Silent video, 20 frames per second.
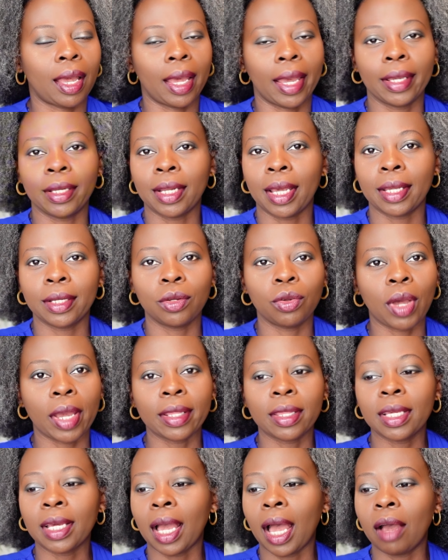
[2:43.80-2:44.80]
I, I don't
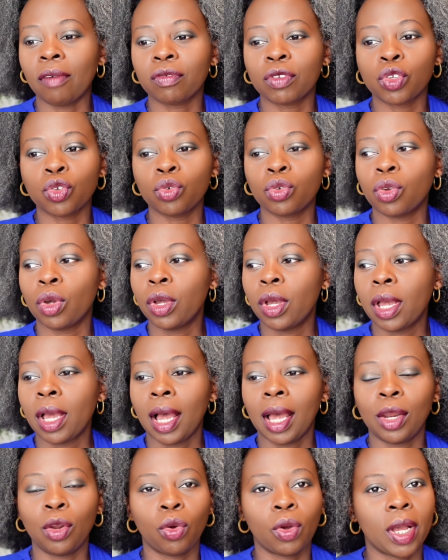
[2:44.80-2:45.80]
I think I have two
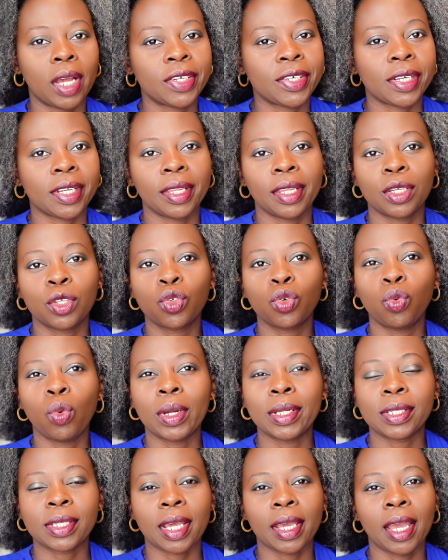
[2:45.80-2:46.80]
alocasias and the two
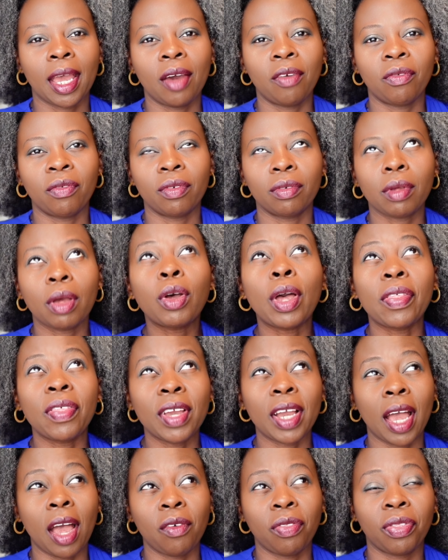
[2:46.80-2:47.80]
ones I have I
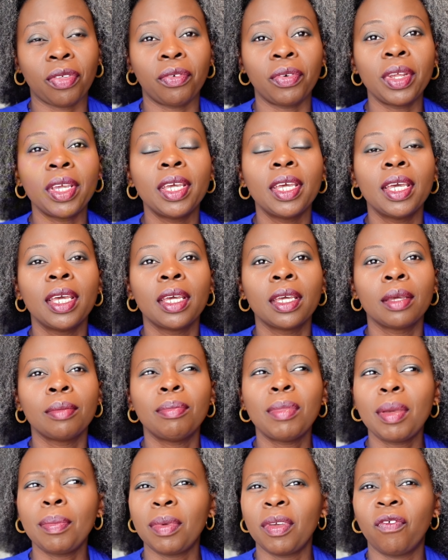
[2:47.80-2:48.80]
think I have three
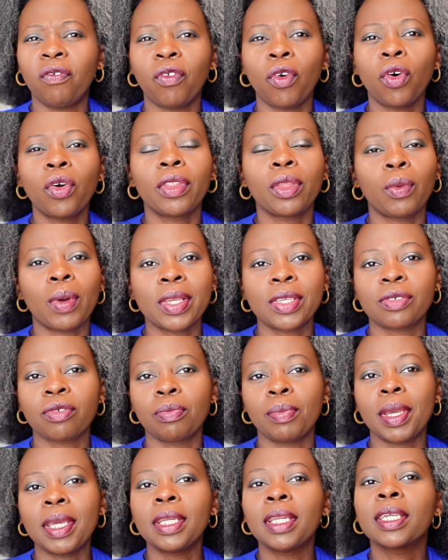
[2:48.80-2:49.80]
maybe for the ones
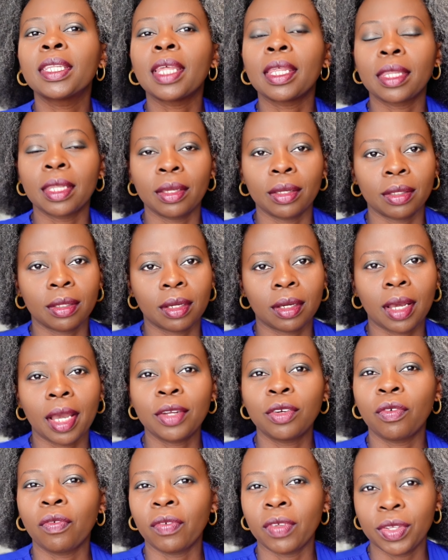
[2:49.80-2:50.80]
remaining that they
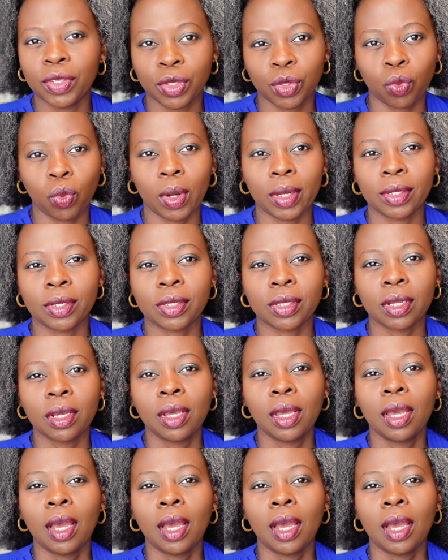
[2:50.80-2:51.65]
kind of easy ones.